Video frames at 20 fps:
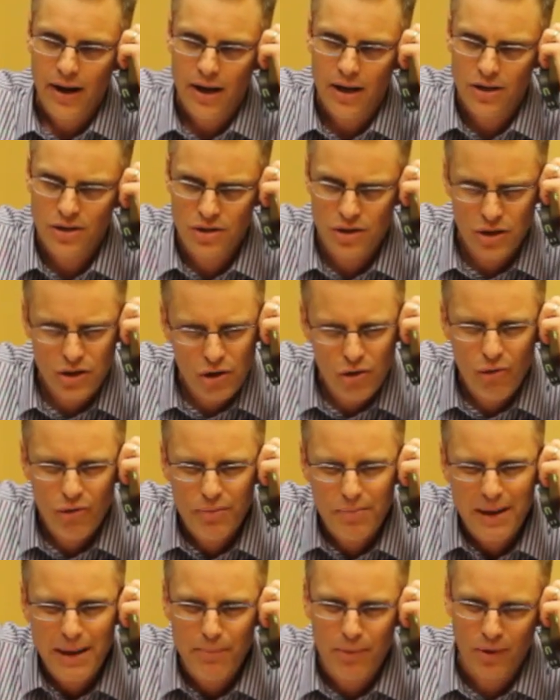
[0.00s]
is to do it
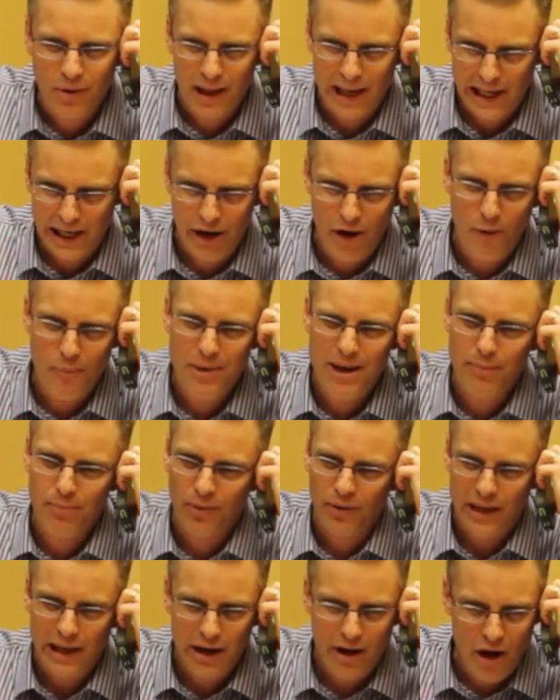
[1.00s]
with people like you,
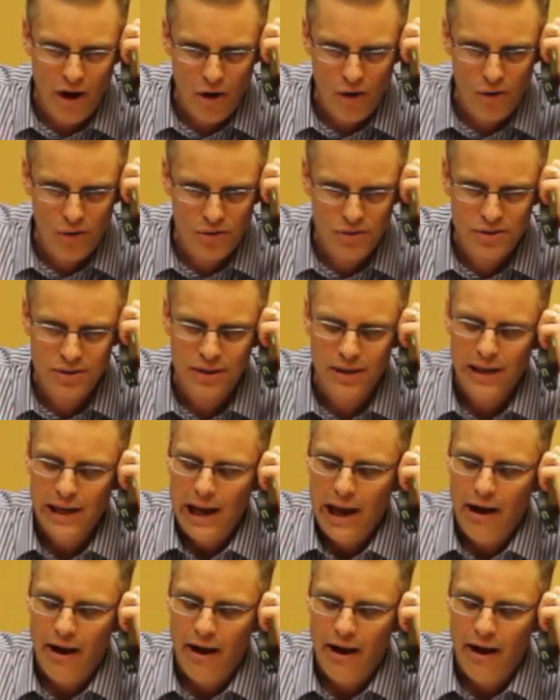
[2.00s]
people he knows,